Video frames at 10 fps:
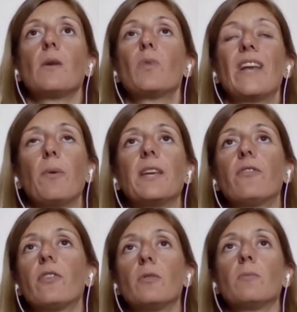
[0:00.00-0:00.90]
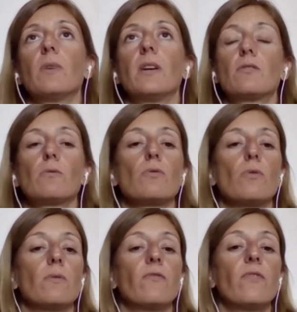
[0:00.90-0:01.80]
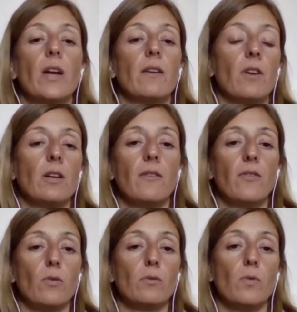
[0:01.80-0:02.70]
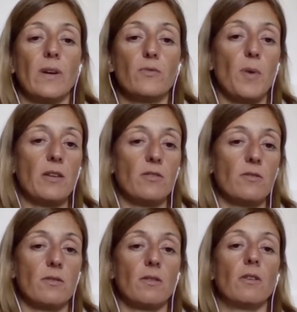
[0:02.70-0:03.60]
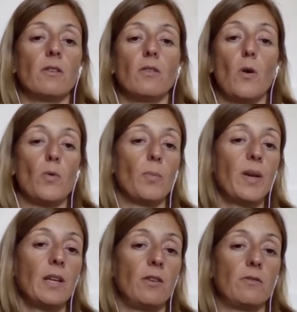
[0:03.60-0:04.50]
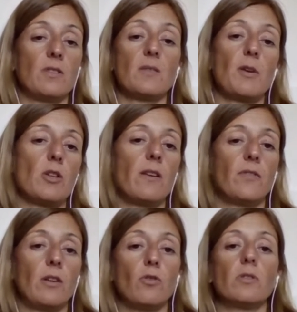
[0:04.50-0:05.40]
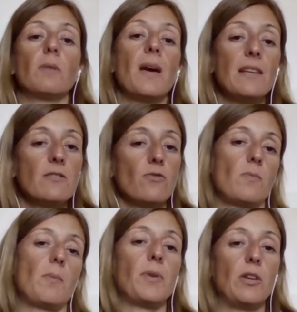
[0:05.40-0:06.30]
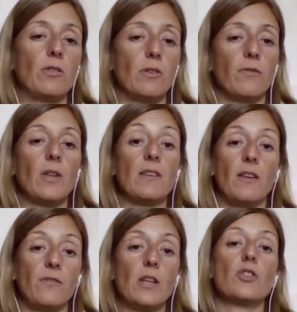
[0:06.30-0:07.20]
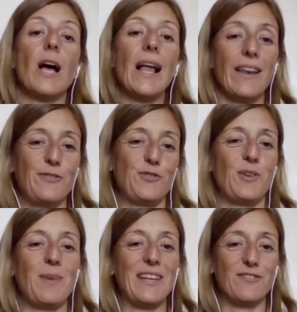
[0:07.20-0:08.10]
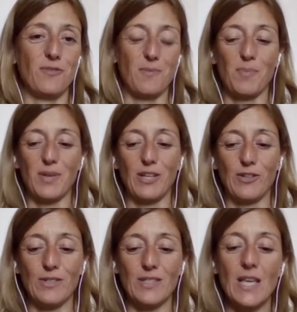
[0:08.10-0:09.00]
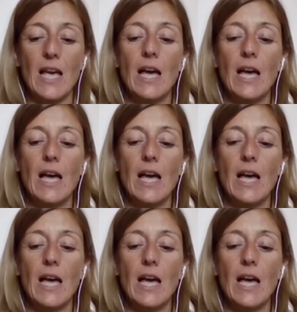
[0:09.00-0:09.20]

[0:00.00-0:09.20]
Without media freedom, it's also very, very difficult to express your own opinions, especially if they're not the mainstream opinion, or if they challenge the mainstream opinions.